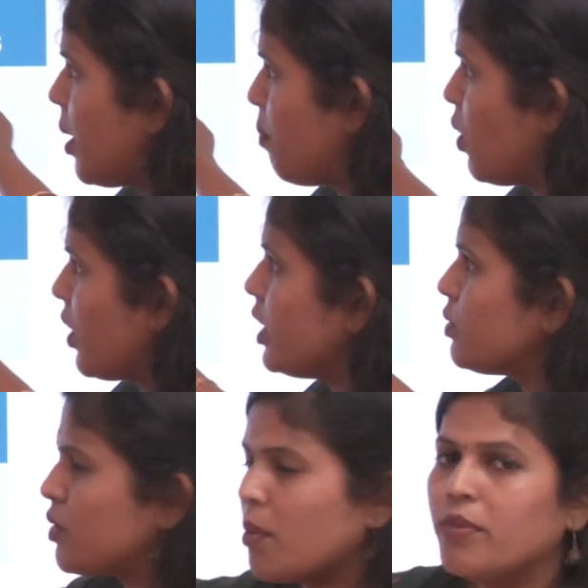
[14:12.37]

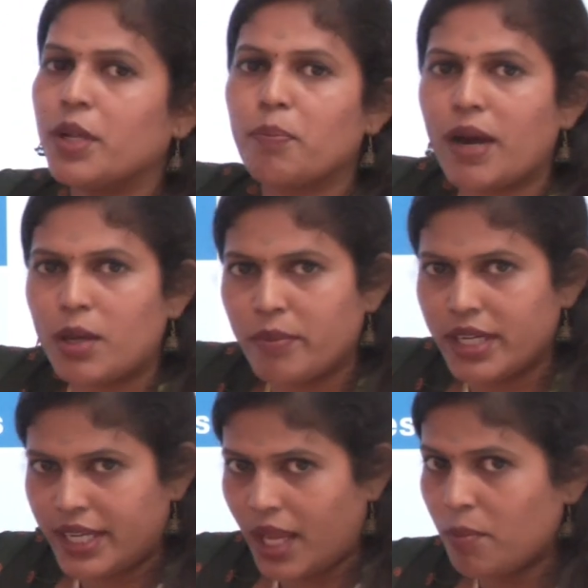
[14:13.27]
employees from
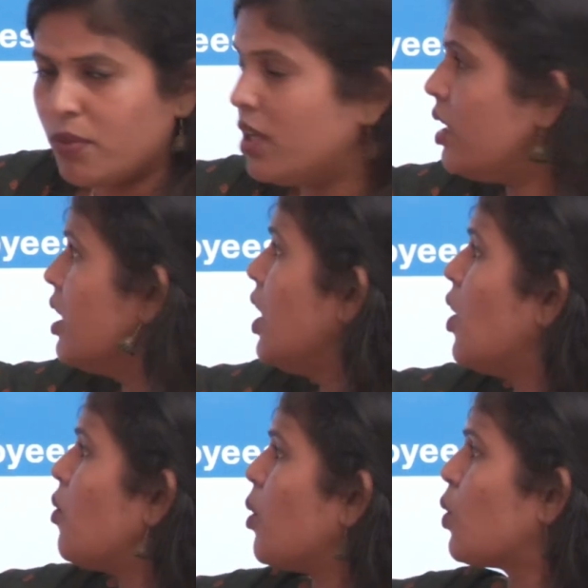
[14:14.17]
department table,
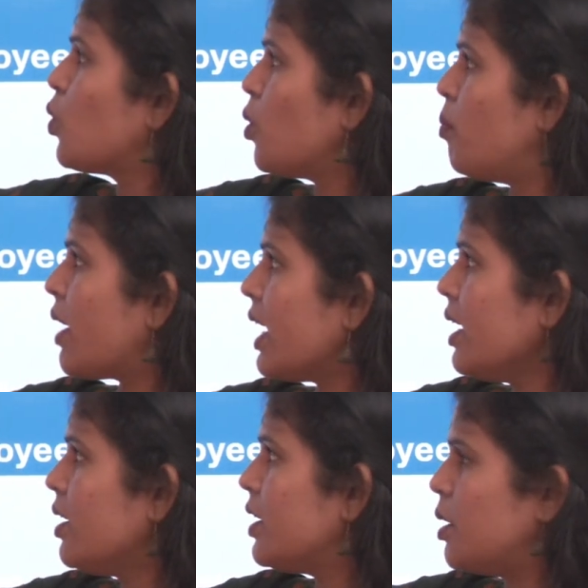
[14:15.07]
group by
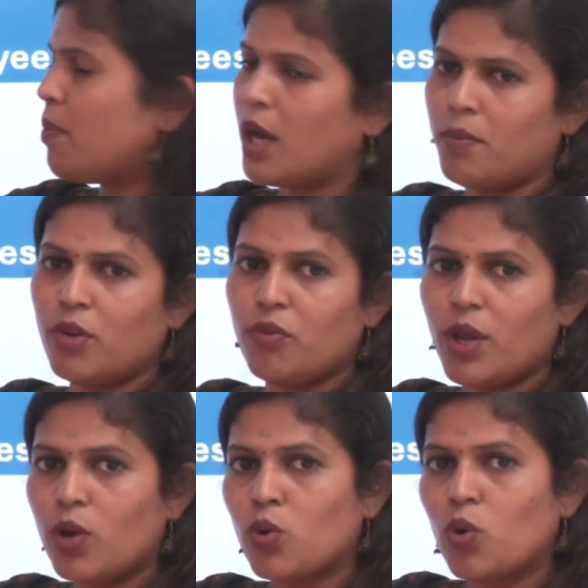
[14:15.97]
department.
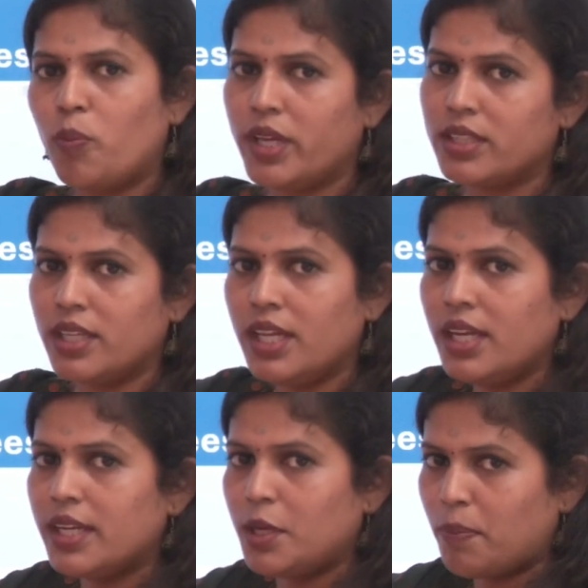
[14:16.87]
We are grouping
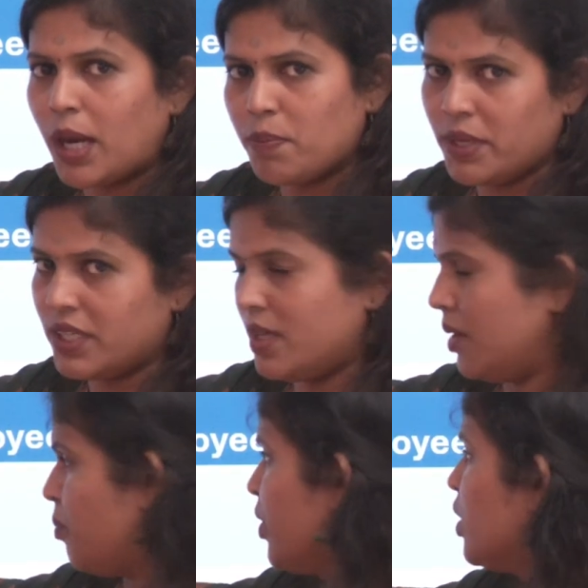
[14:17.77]
the department
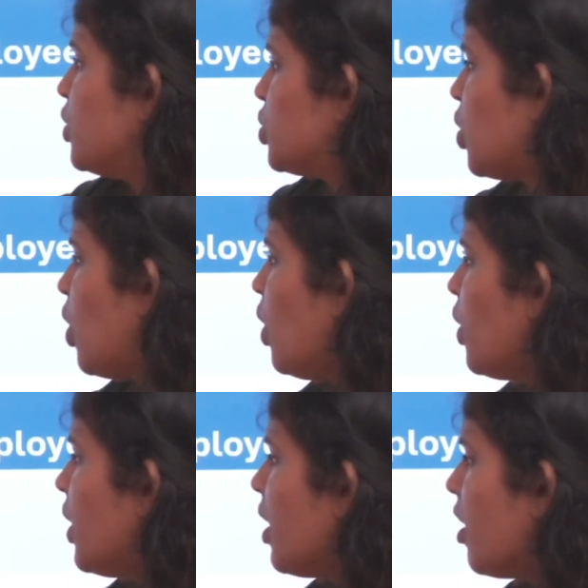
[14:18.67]
here. So
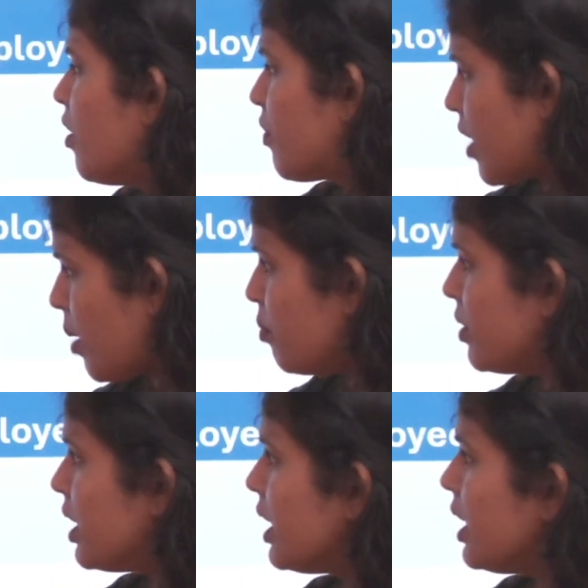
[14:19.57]
from
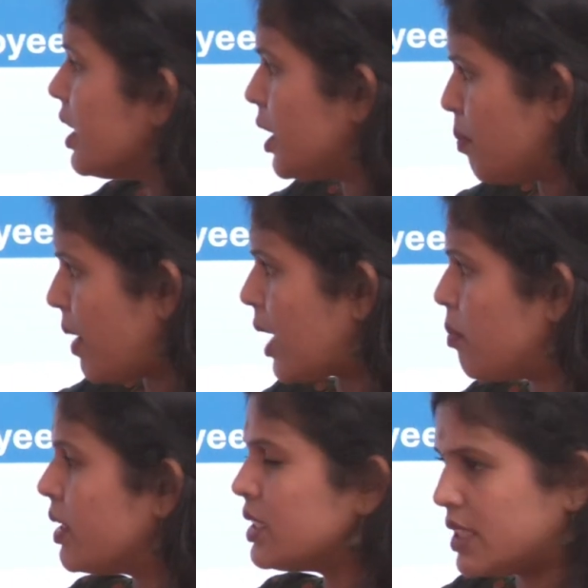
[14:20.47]
the
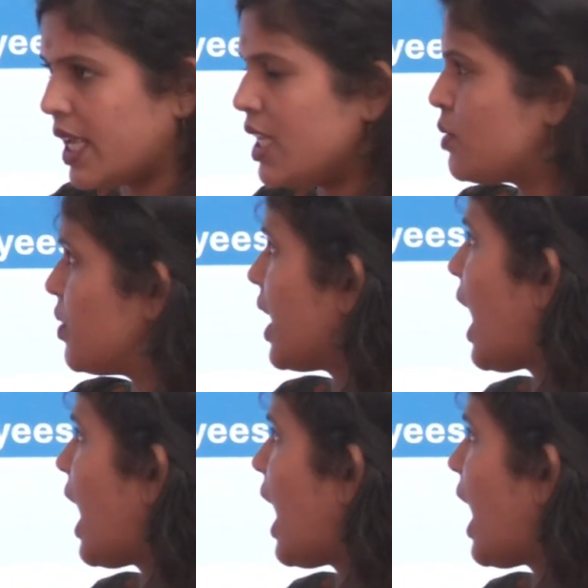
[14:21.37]
department sales we